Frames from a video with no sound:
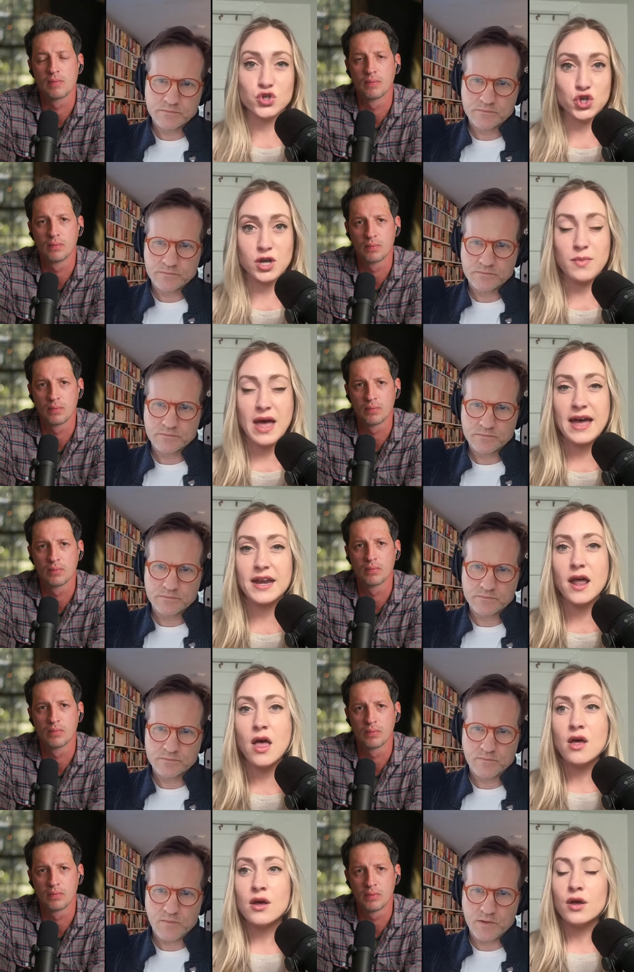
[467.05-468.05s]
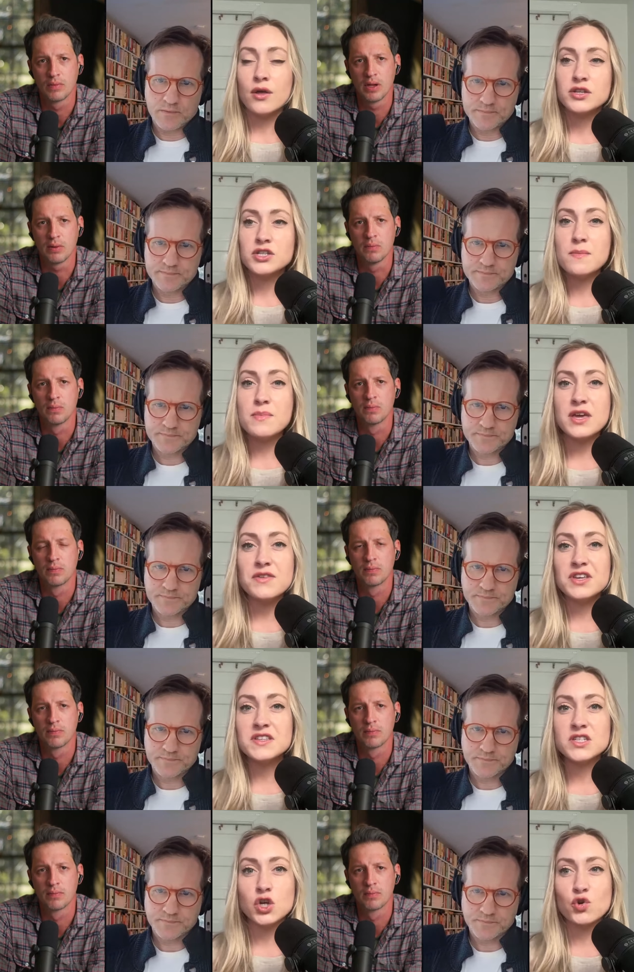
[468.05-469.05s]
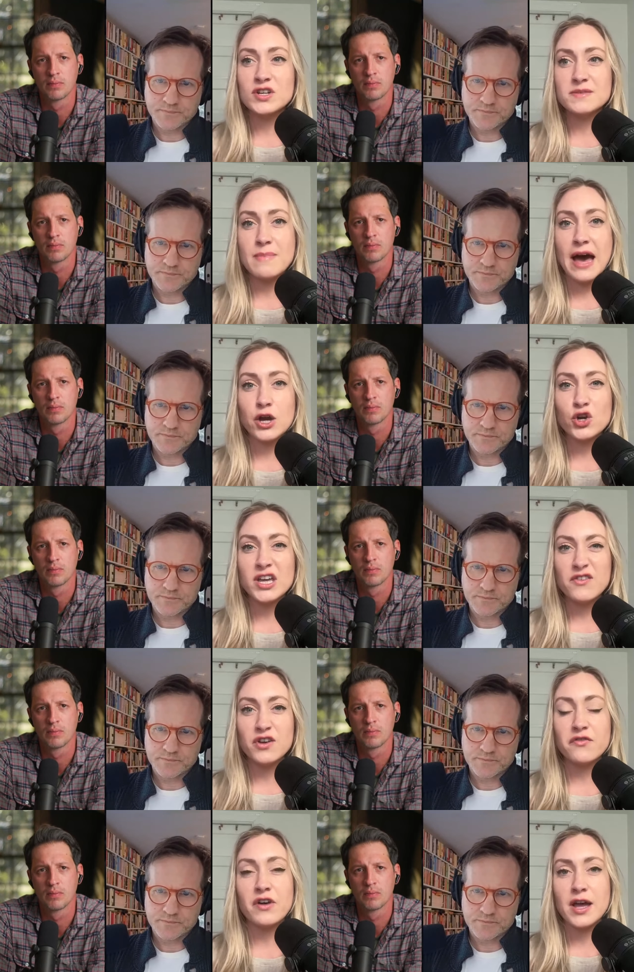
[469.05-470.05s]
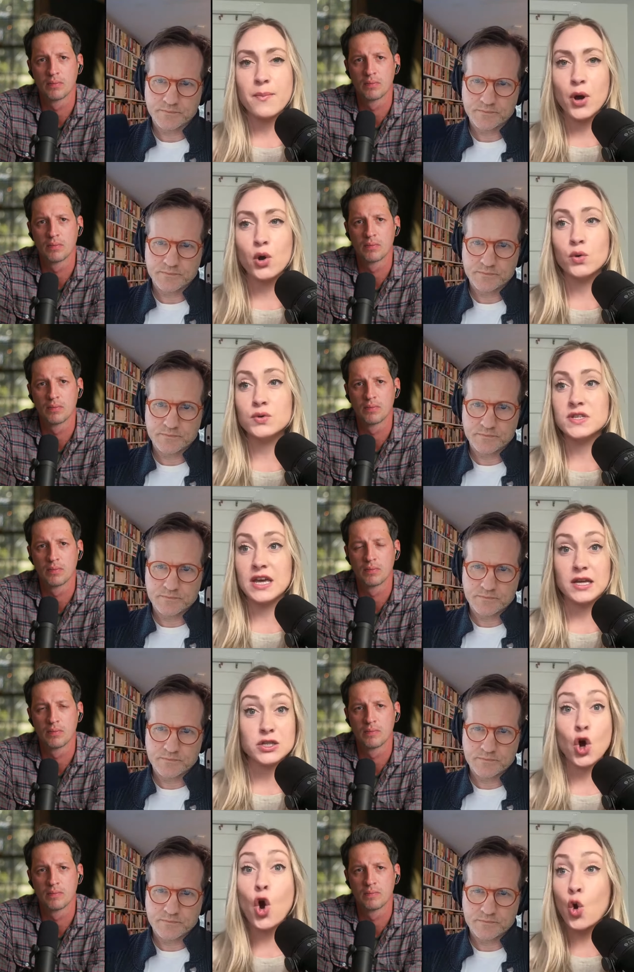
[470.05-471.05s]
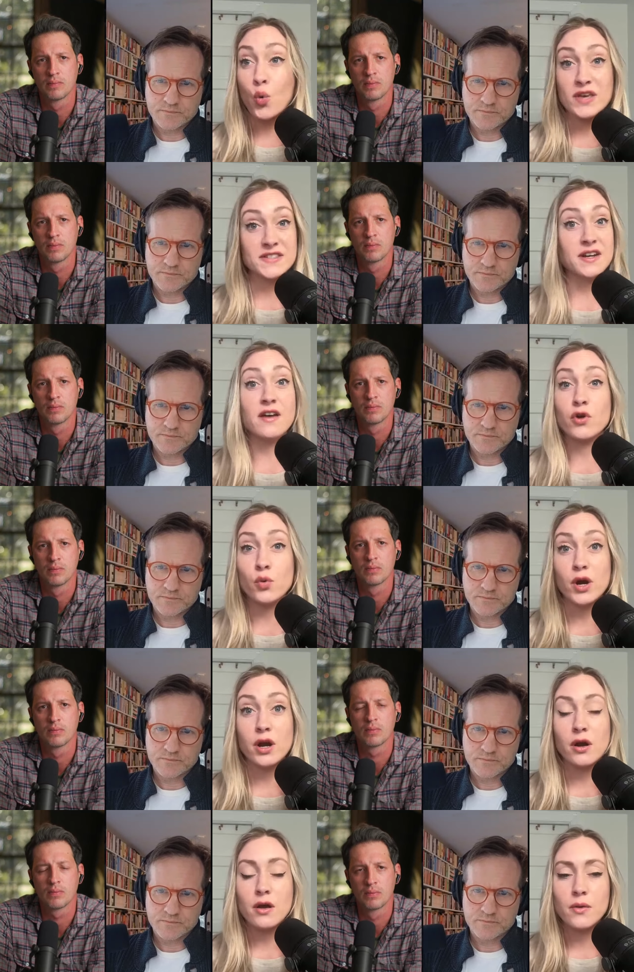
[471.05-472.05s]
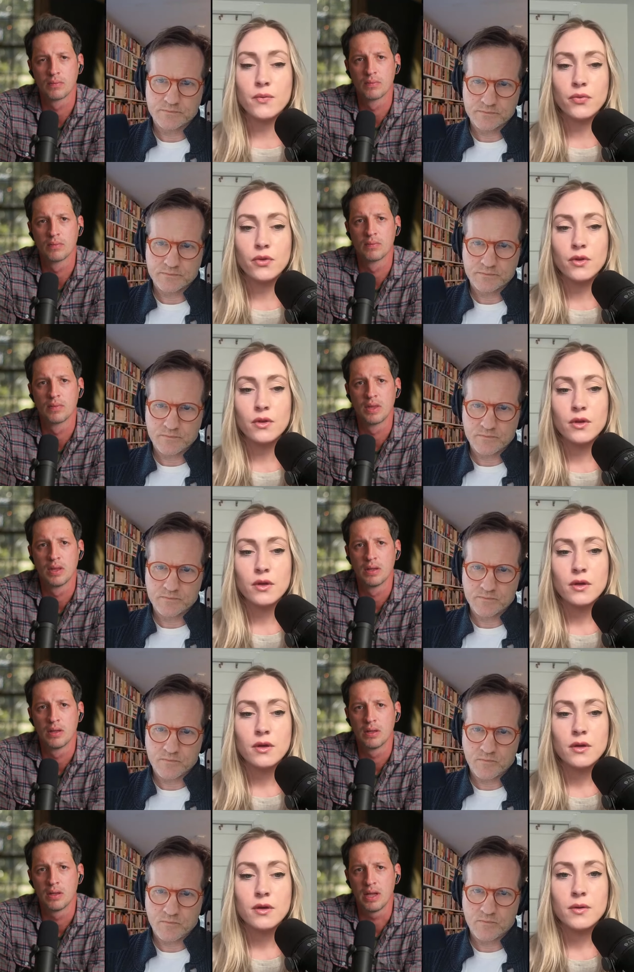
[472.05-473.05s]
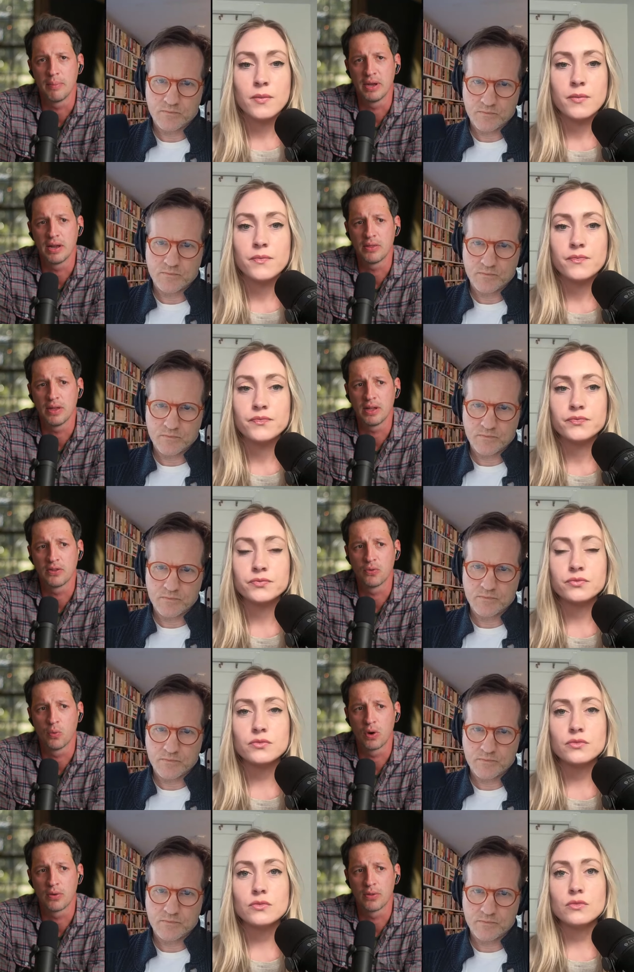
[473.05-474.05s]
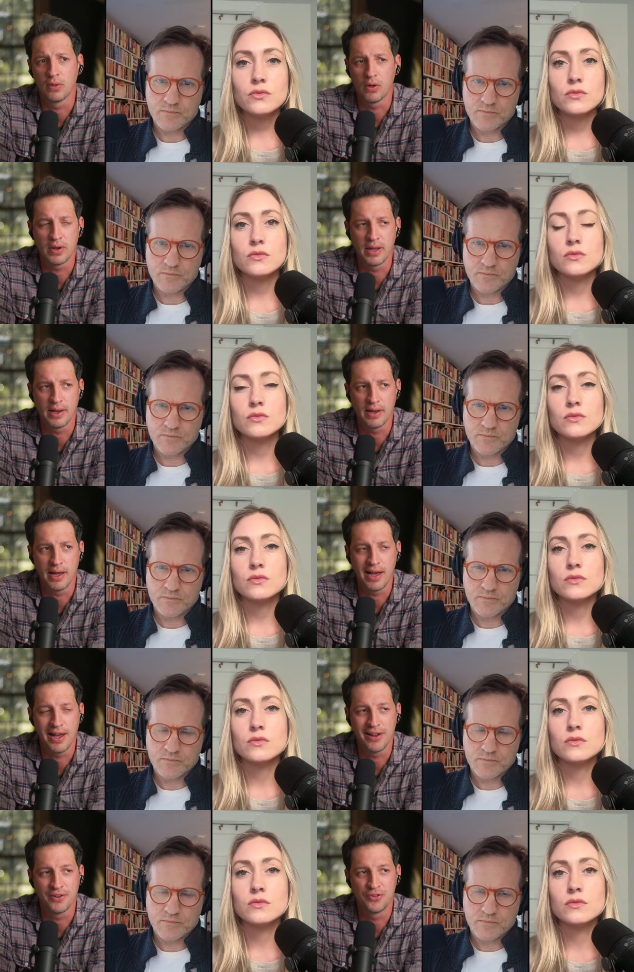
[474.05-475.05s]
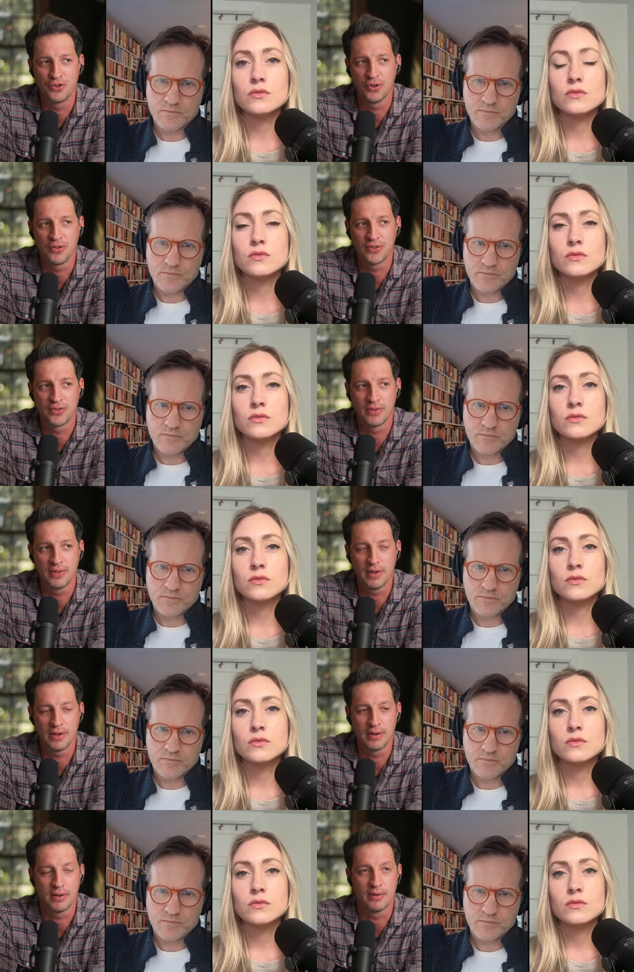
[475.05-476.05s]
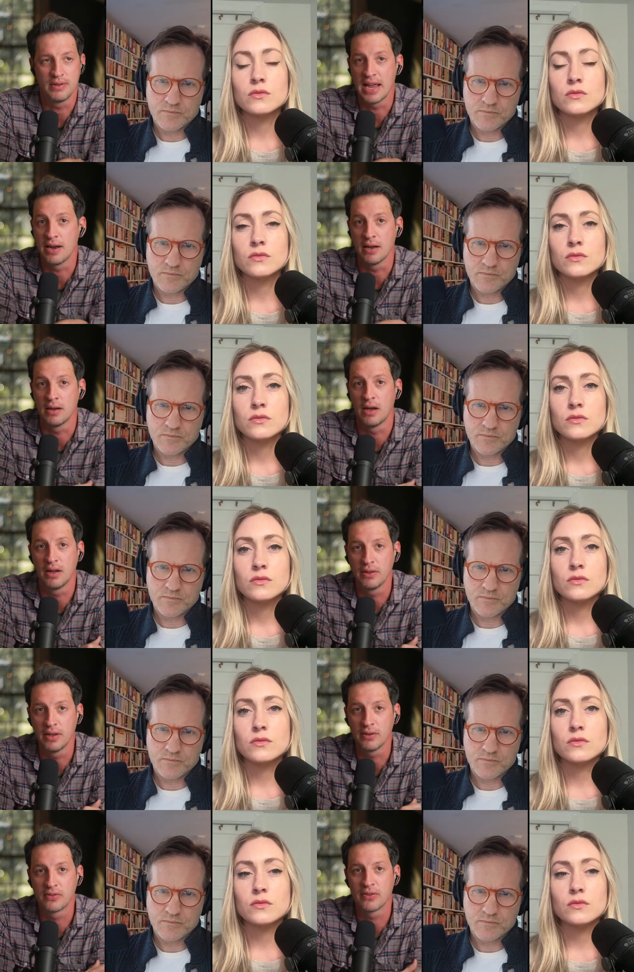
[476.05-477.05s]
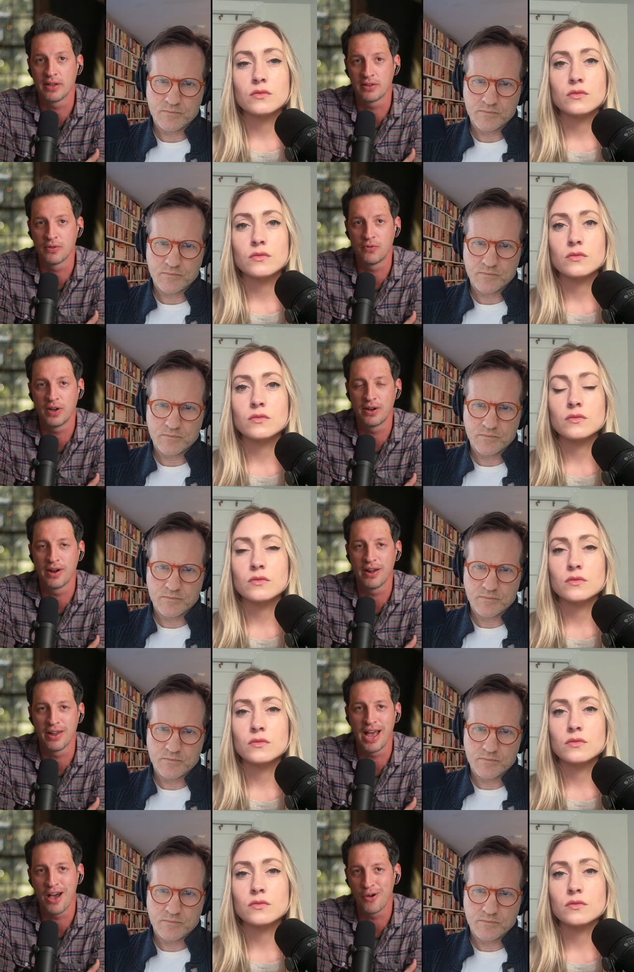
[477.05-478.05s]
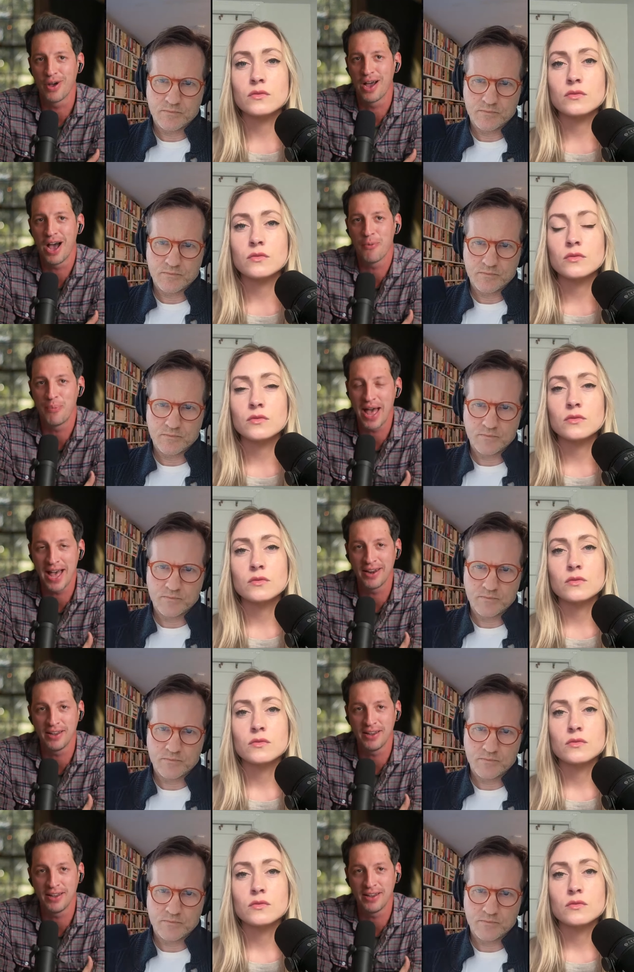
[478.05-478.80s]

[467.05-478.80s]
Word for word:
Speaker 1: regime. And mm, yeah. to me, these degrees matter, even if I oppose it always and everywhere.
Speaker 2: Yeah, I mean, I think it's worth looking at just the data on this, like to figure out how how bad